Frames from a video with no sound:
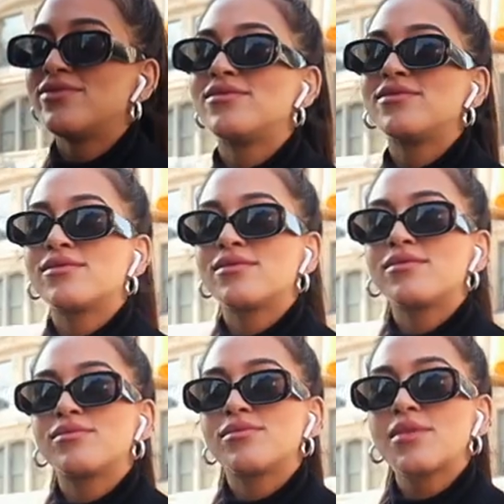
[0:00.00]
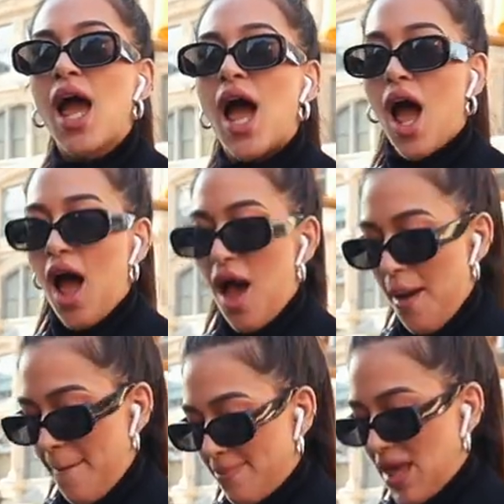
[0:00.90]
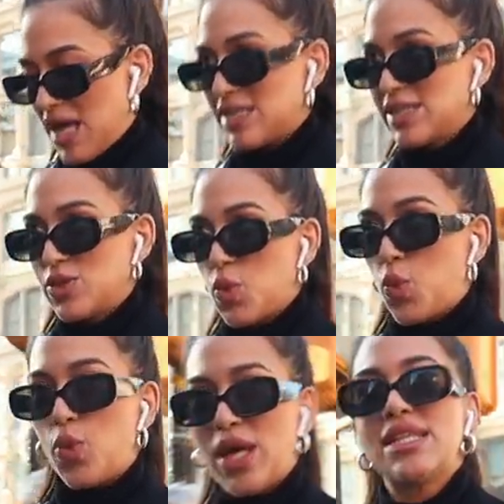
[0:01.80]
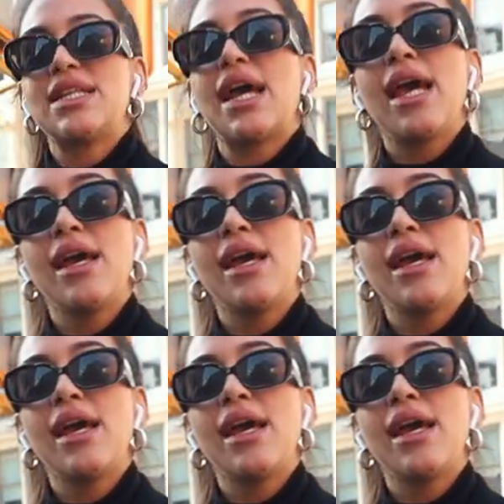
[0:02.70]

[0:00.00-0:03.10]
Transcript: what are you wearing today? Um, that's weekday.